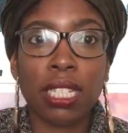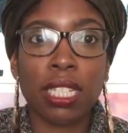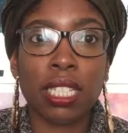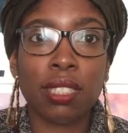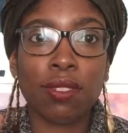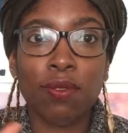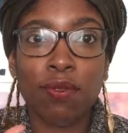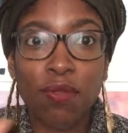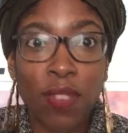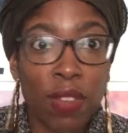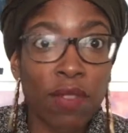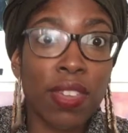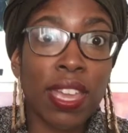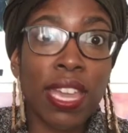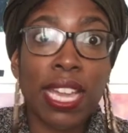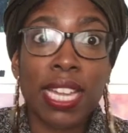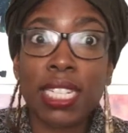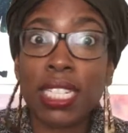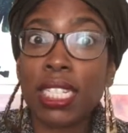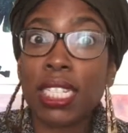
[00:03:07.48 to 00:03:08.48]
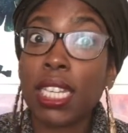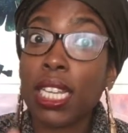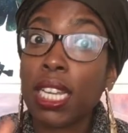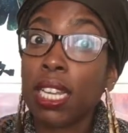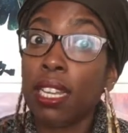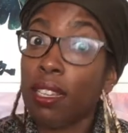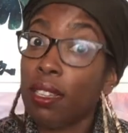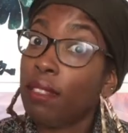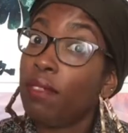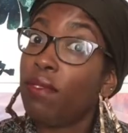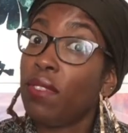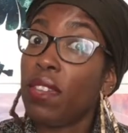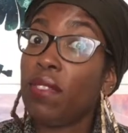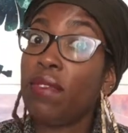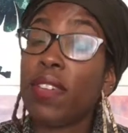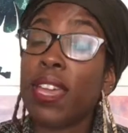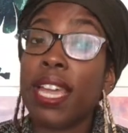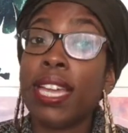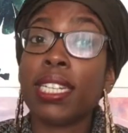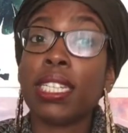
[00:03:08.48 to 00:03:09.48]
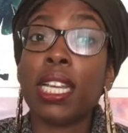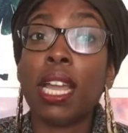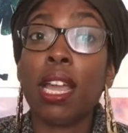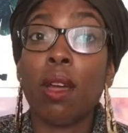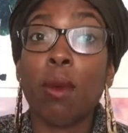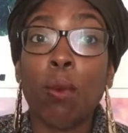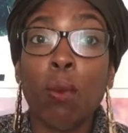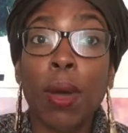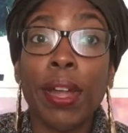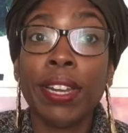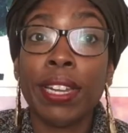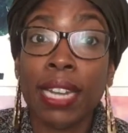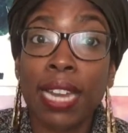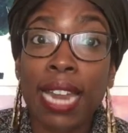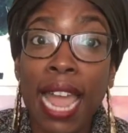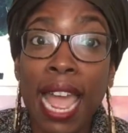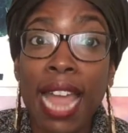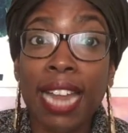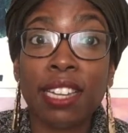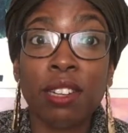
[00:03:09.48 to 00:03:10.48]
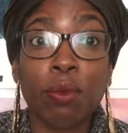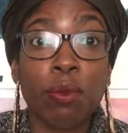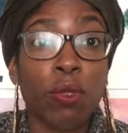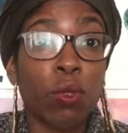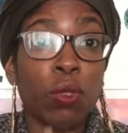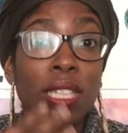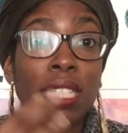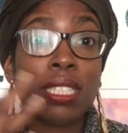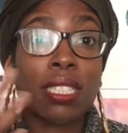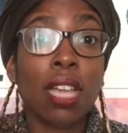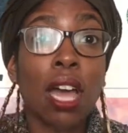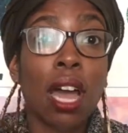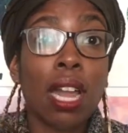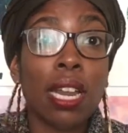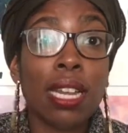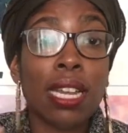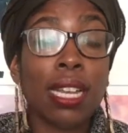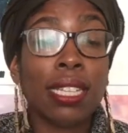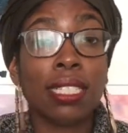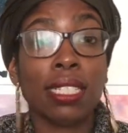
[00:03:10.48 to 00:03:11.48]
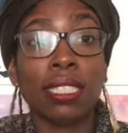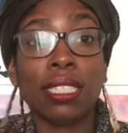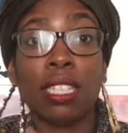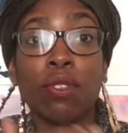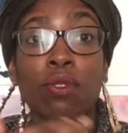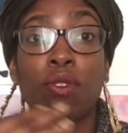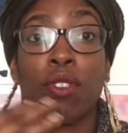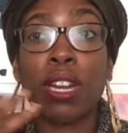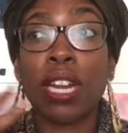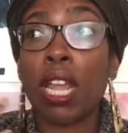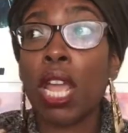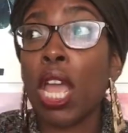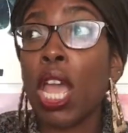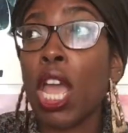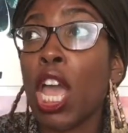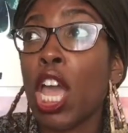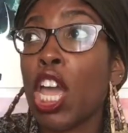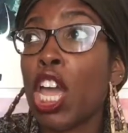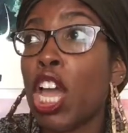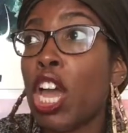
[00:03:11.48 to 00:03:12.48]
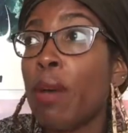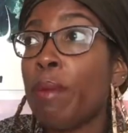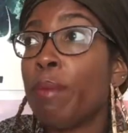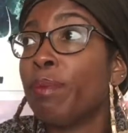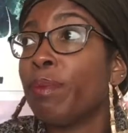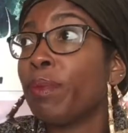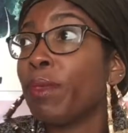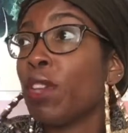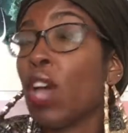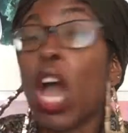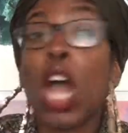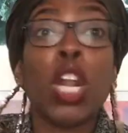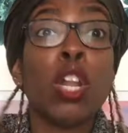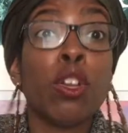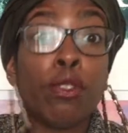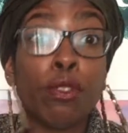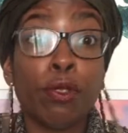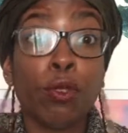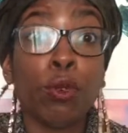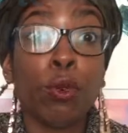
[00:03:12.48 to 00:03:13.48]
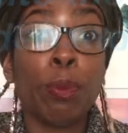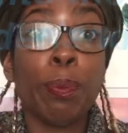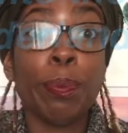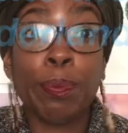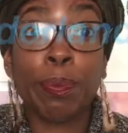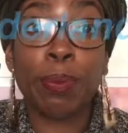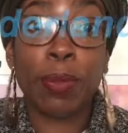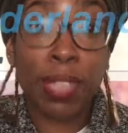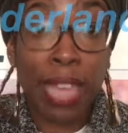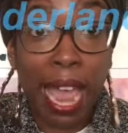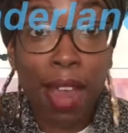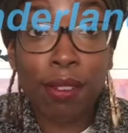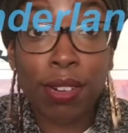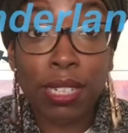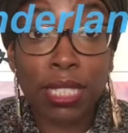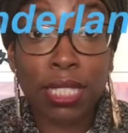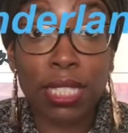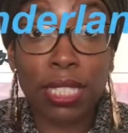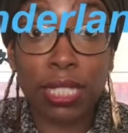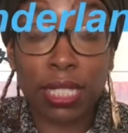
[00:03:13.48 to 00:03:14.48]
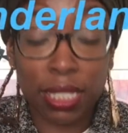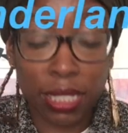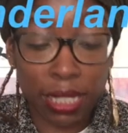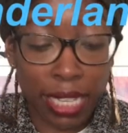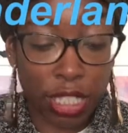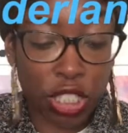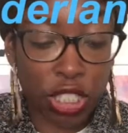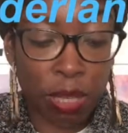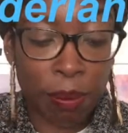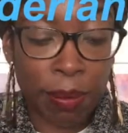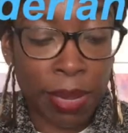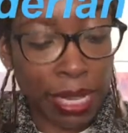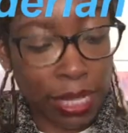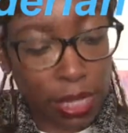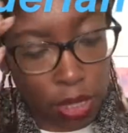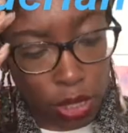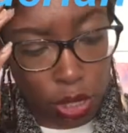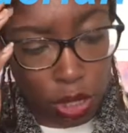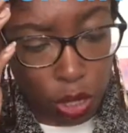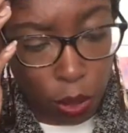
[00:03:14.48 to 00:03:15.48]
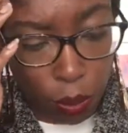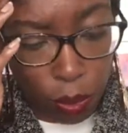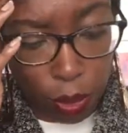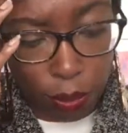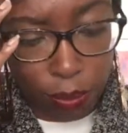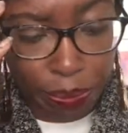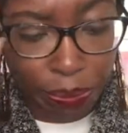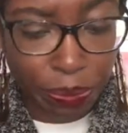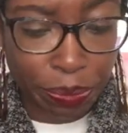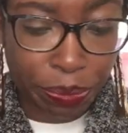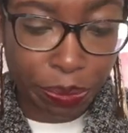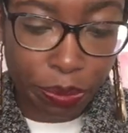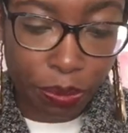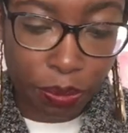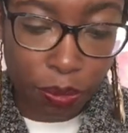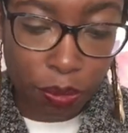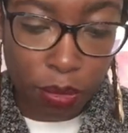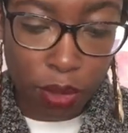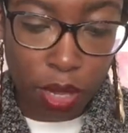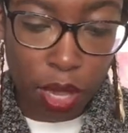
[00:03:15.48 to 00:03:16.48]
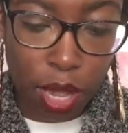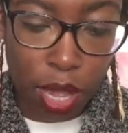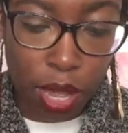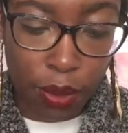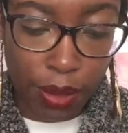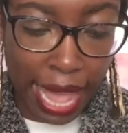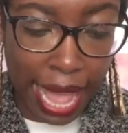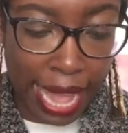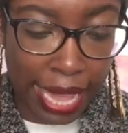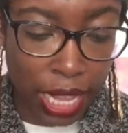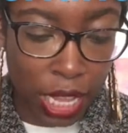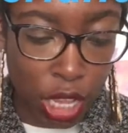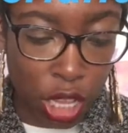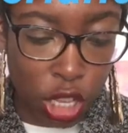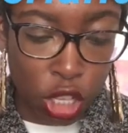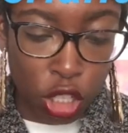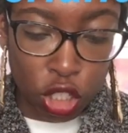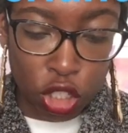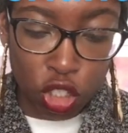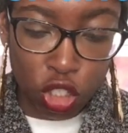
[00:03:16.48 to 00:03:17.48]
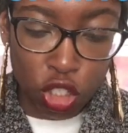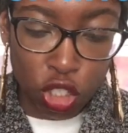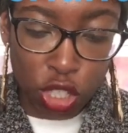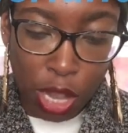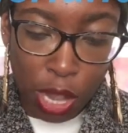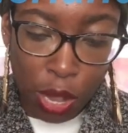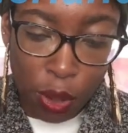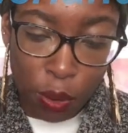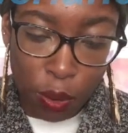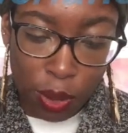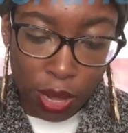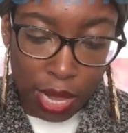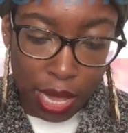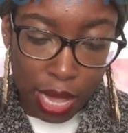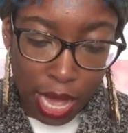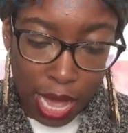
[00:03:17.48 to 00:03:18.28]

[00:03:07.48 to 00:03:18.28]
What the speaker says: this vivid Wonderland with all these colours and different colourful characters that she meets and so on. Okay, so